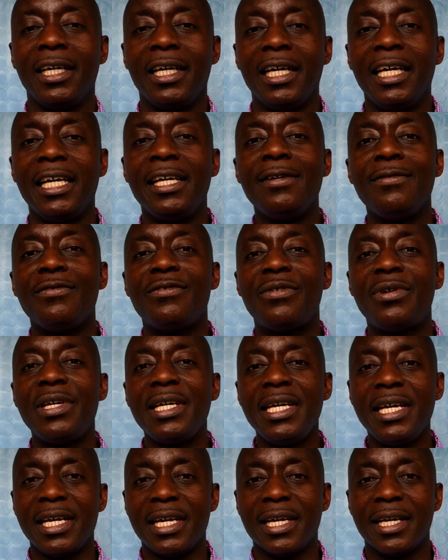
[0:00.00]
In
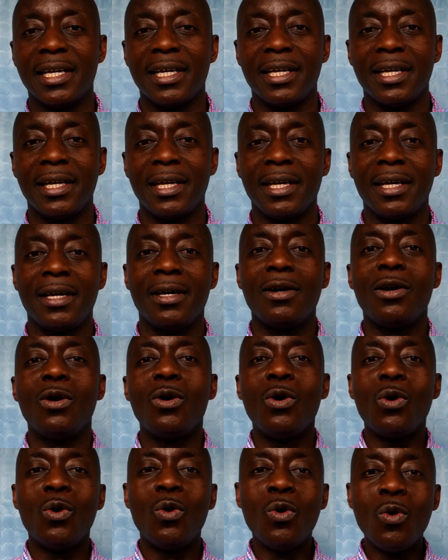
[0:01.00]
P,
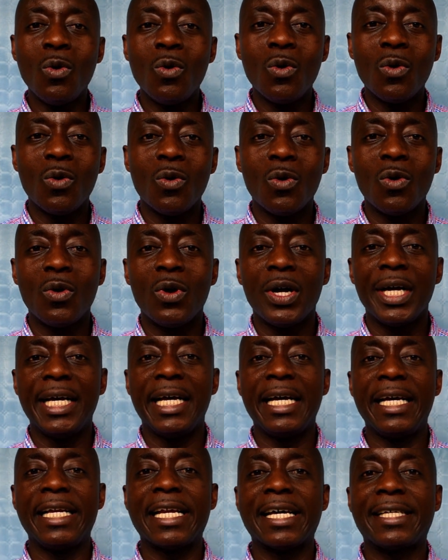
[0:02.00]
who
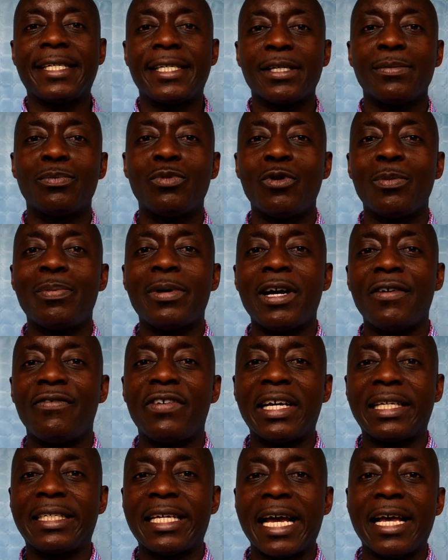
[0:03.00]
in a simple
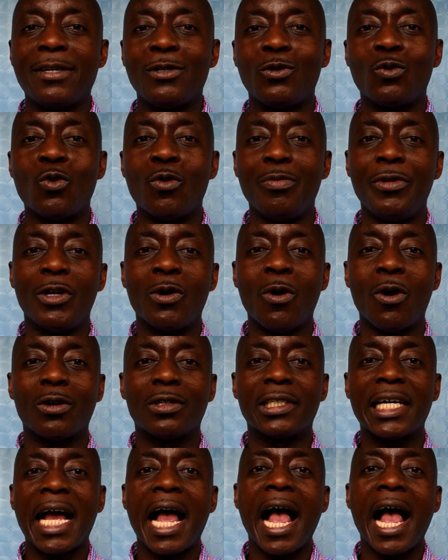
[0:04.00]
perfect tense will be what?